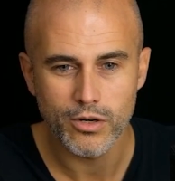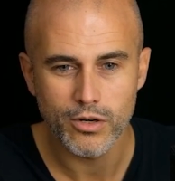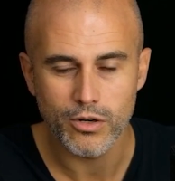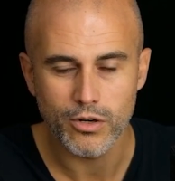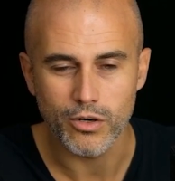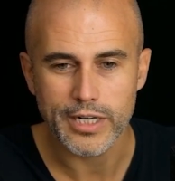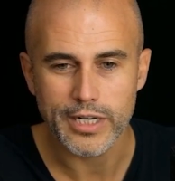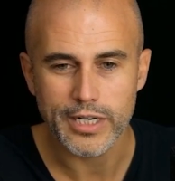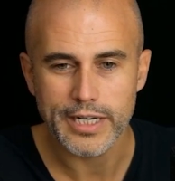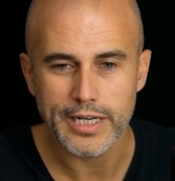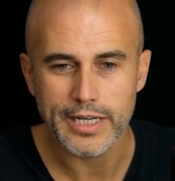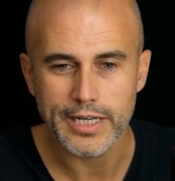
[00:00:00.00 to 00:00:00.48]

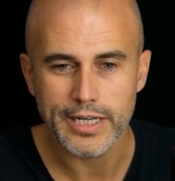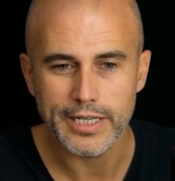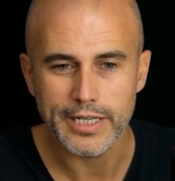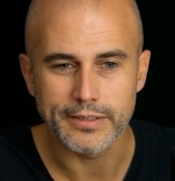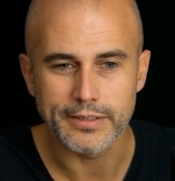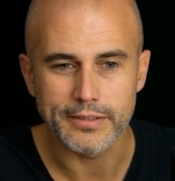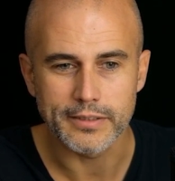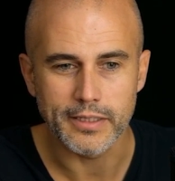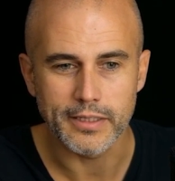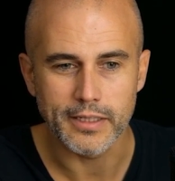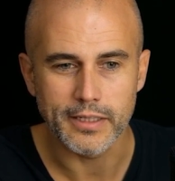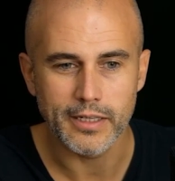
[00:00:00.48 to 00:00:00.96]
All
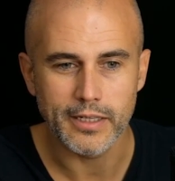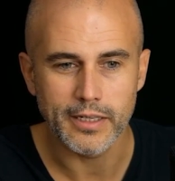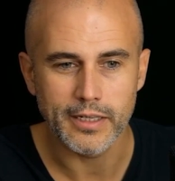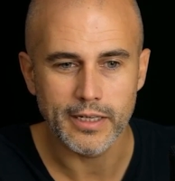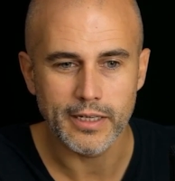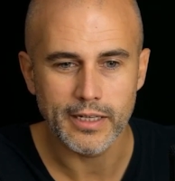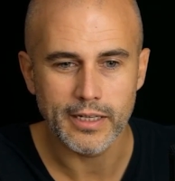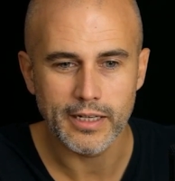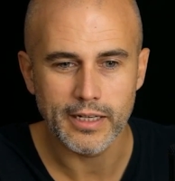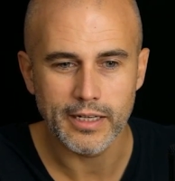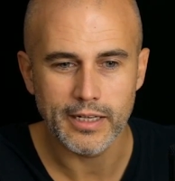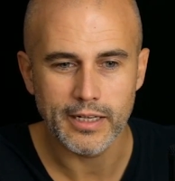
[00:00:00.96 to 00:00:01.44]
right.
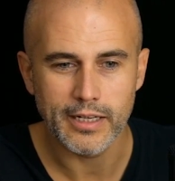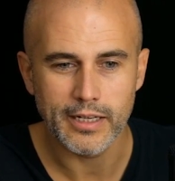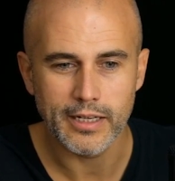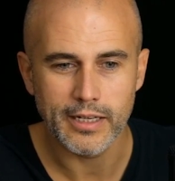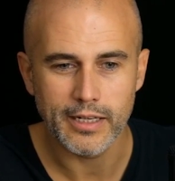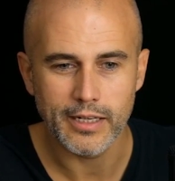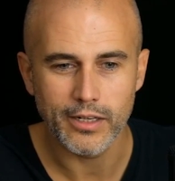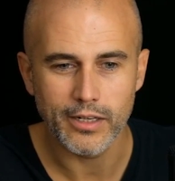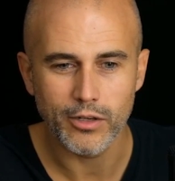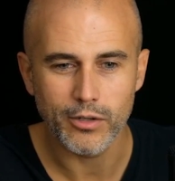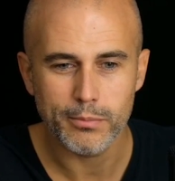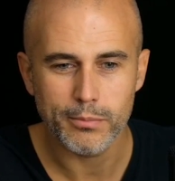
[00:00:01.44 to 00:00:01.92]

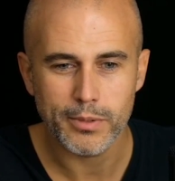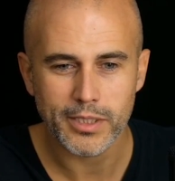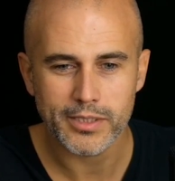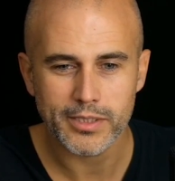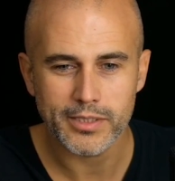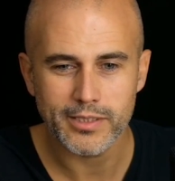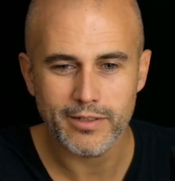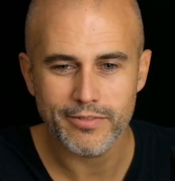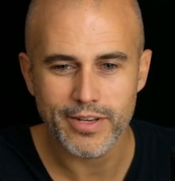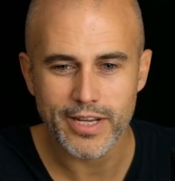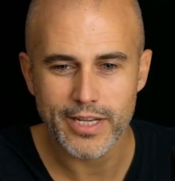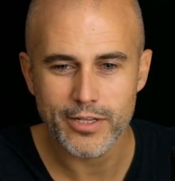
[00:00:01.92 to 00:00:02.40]

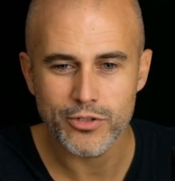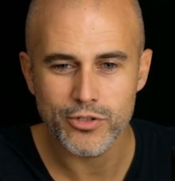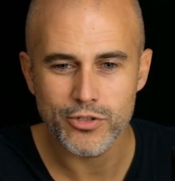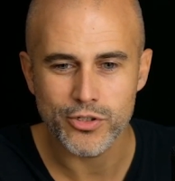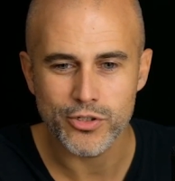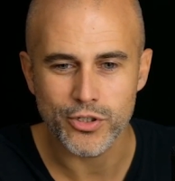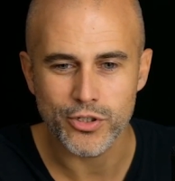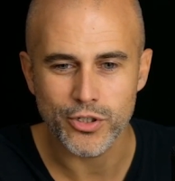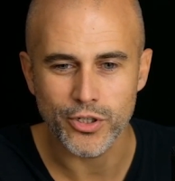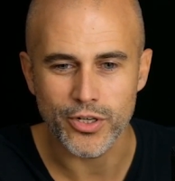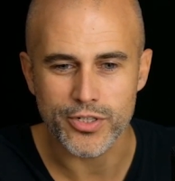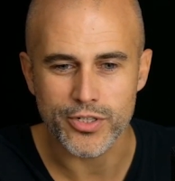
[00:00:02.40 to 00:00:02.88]
Lombardia
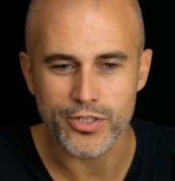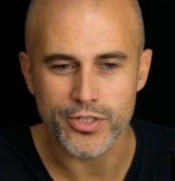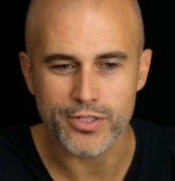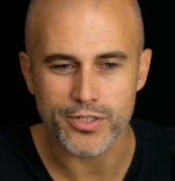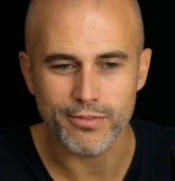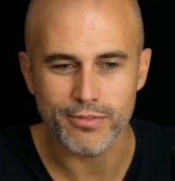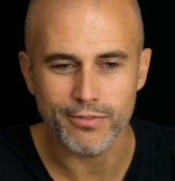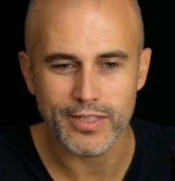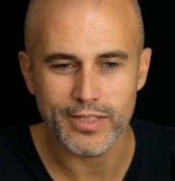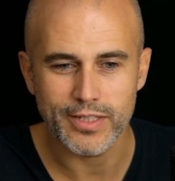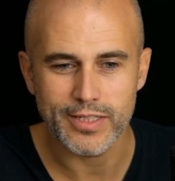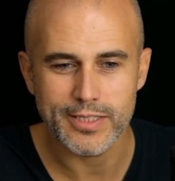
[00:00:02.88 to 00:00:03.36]
Ventures,
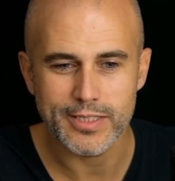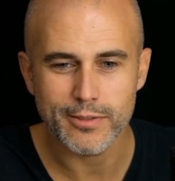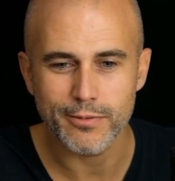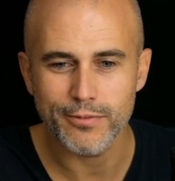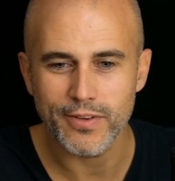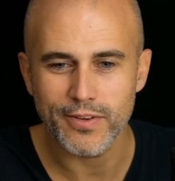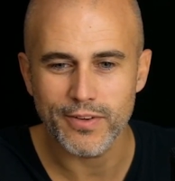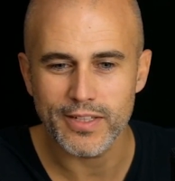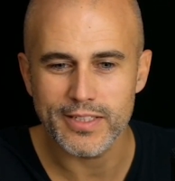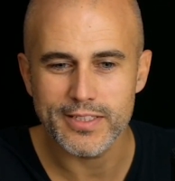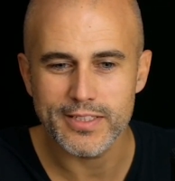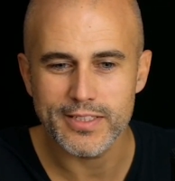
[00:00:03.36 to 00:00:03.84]
funds of
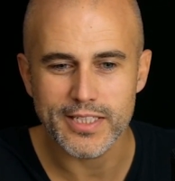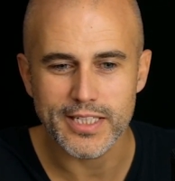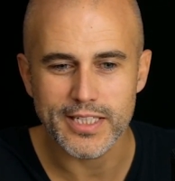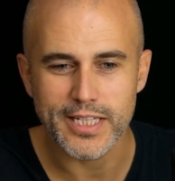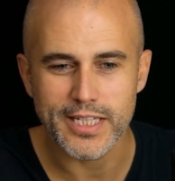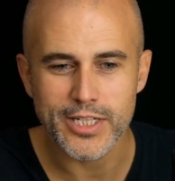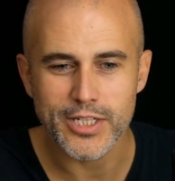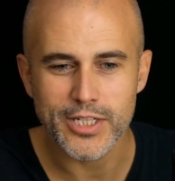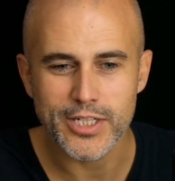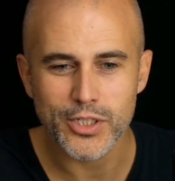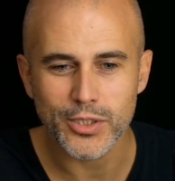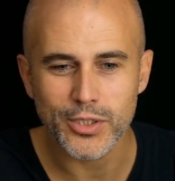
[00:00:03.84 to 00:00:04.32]
funds
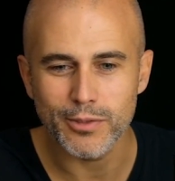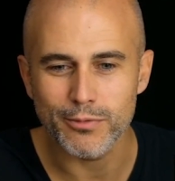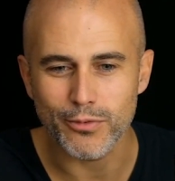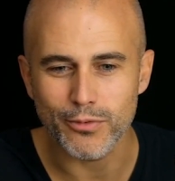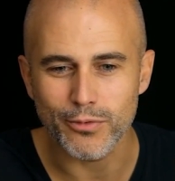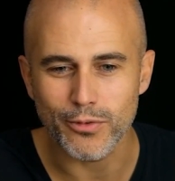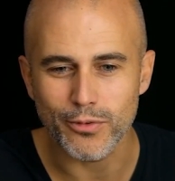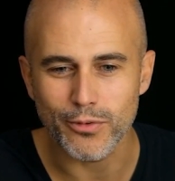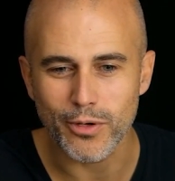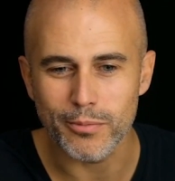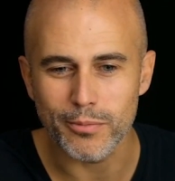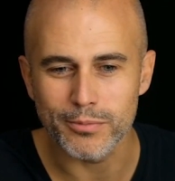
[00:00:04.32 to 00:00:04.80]
initiative
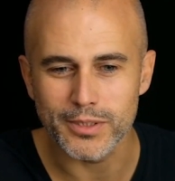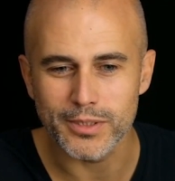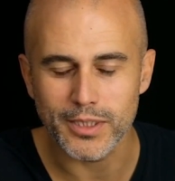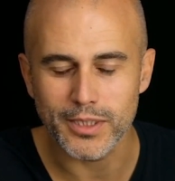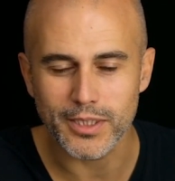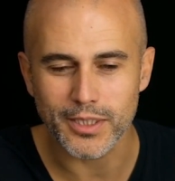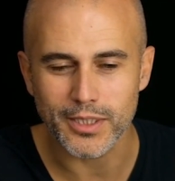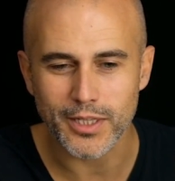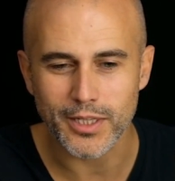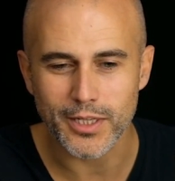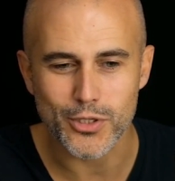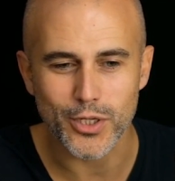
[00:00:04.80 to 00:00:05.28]
from
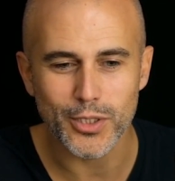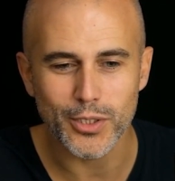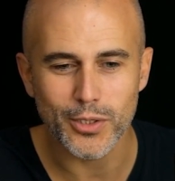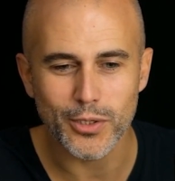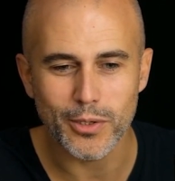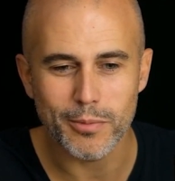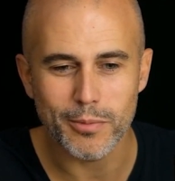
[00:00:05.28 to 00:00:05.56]
the Regione